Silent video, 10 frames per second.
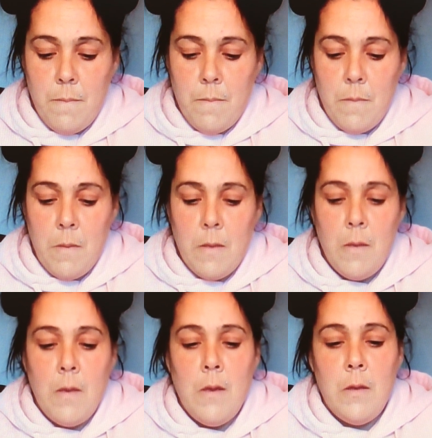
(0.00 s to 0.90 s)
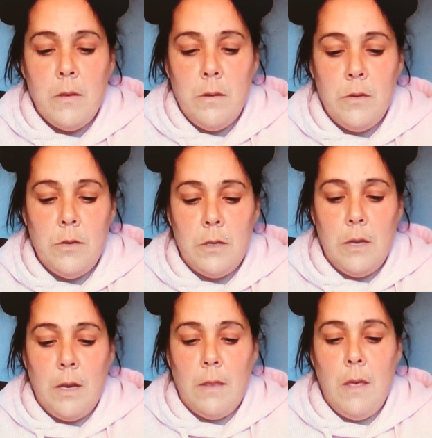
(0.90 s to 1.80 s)
So just like that,
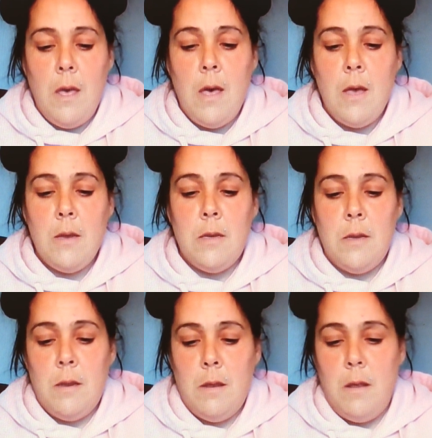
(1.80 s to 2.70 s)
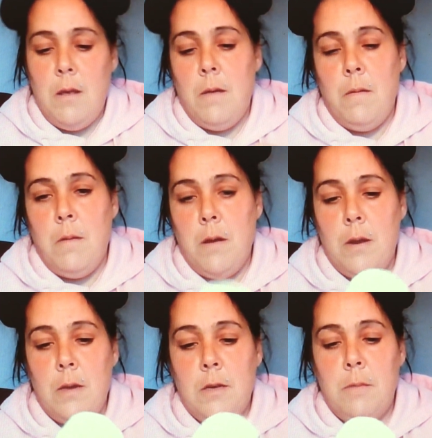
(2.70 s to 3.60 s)
we're going to double
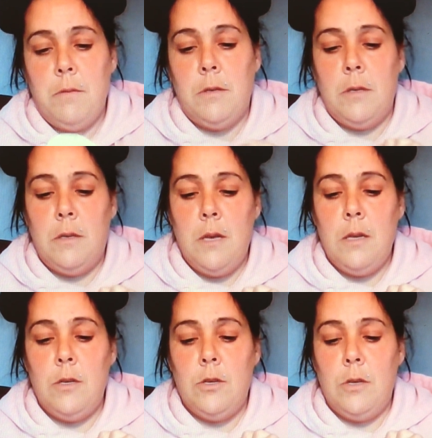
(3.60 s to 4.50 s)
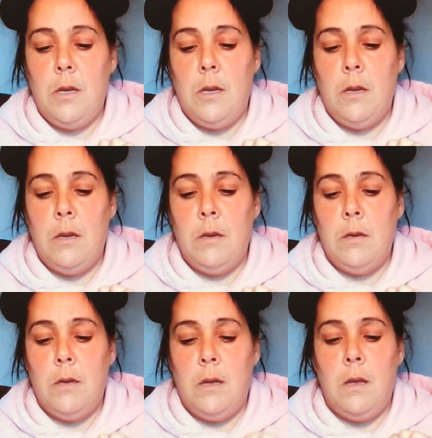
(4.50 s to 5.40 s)
stitch and
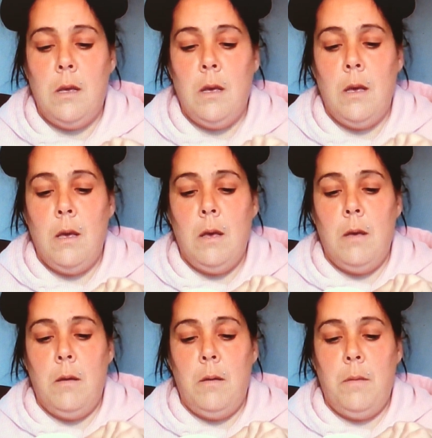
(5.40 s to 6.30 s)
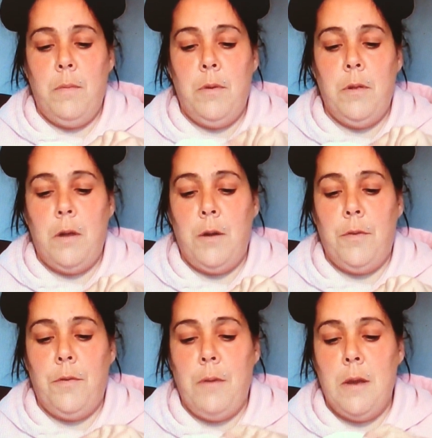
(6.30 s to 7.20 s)
pull our thread
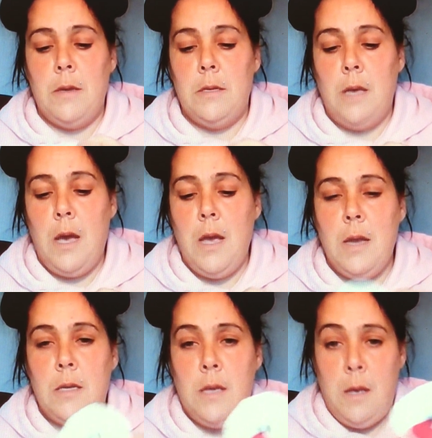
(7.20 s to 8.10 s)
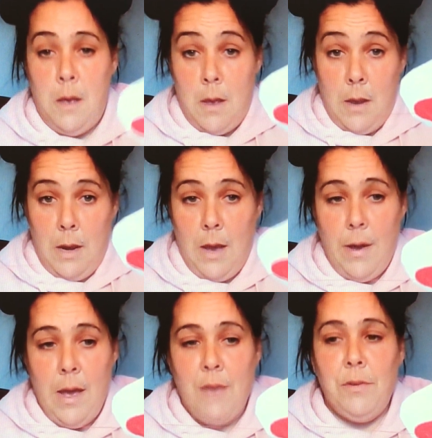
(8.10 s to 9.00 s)
tight. Now I have a little bit
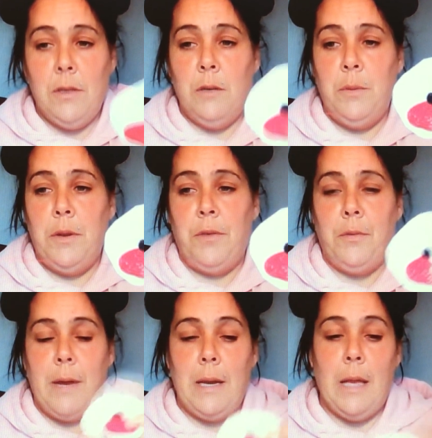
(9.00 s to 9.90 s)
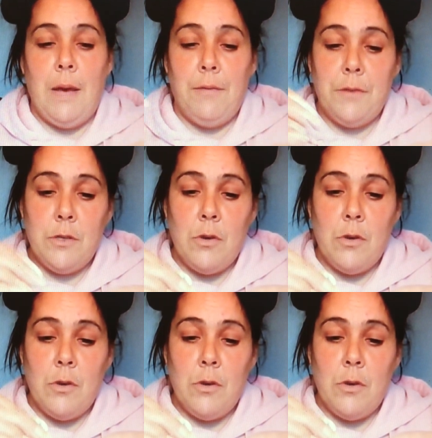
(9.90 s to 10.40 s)
of thread left, so I'm going to go